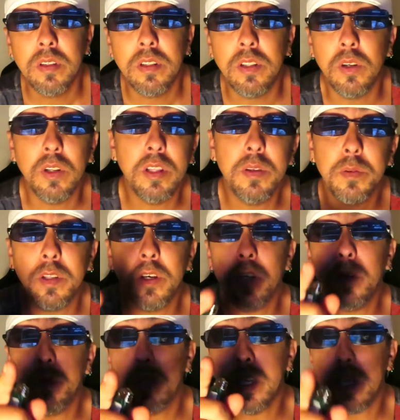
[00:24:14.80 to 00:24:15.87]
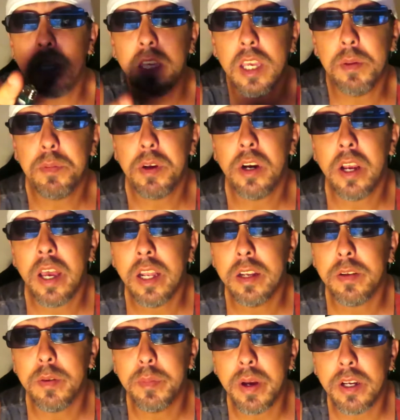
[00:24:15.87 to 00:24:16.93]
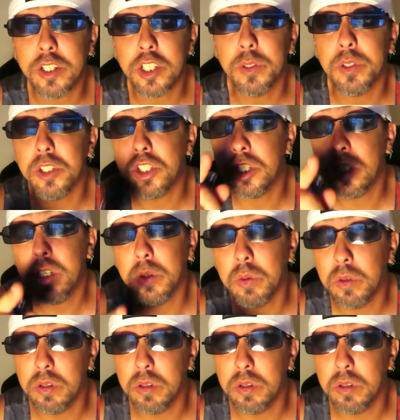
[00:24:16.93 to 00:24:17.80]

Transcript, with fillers: the only the only one that can keep your head about you is you.